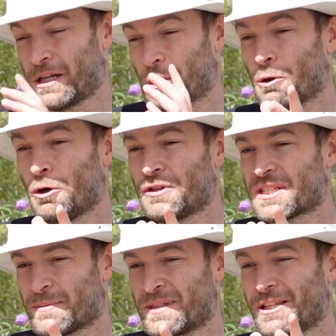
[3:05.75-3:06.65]
An alert is
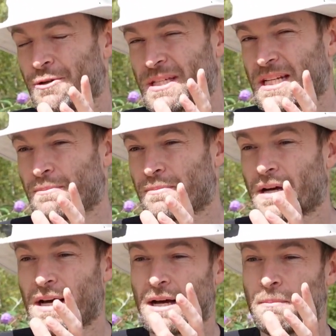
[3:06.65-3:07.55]
something that you set
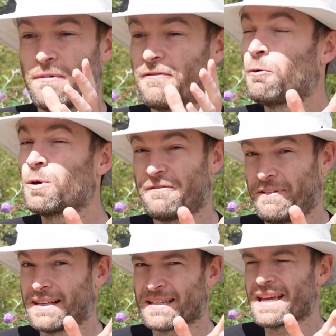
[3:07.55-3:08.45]
up before the
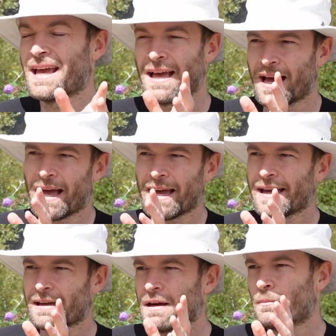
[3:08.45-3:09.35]
fact to say,
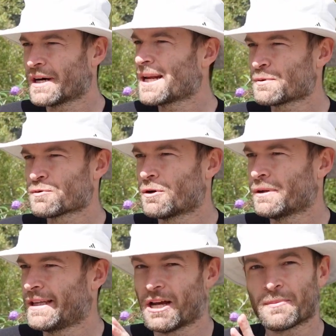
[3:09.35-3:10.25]
hey, my name is
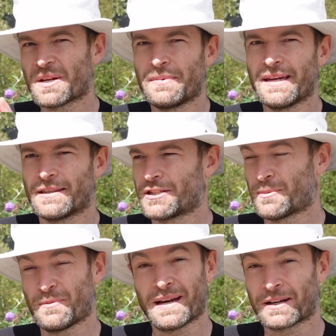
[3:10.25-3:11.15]
Rolly and I'm going to be at the
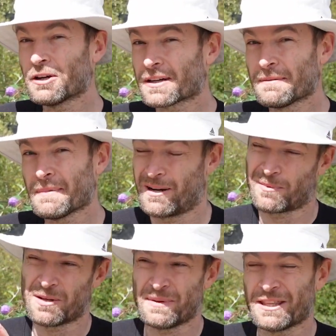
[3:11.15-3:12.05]
top of Mount Cook, and
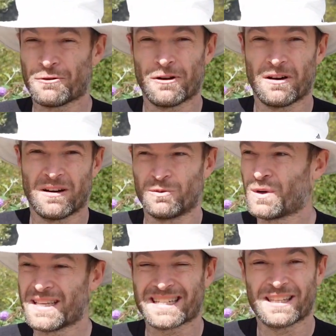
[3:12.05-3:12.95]
I'm going to be there on
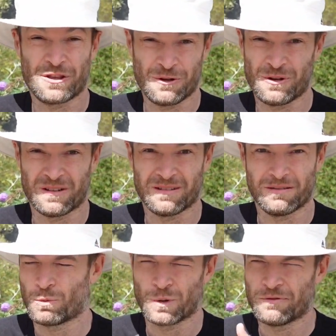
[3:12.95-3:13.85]
Wednesday the 3rd,
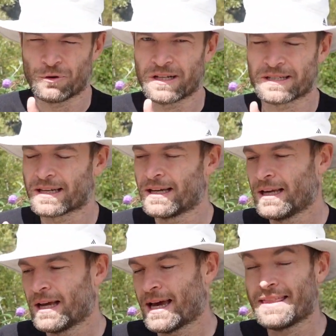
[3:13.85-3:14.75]
or whatever it is.
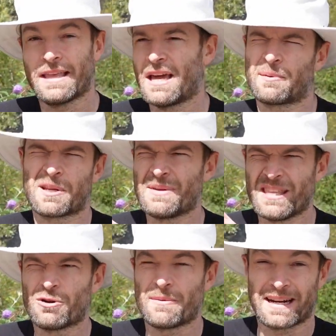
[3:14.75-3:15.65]
And I'm going to be
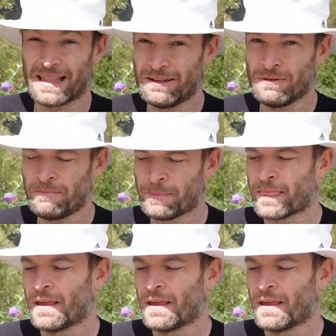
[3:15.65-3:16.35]
there at about 11.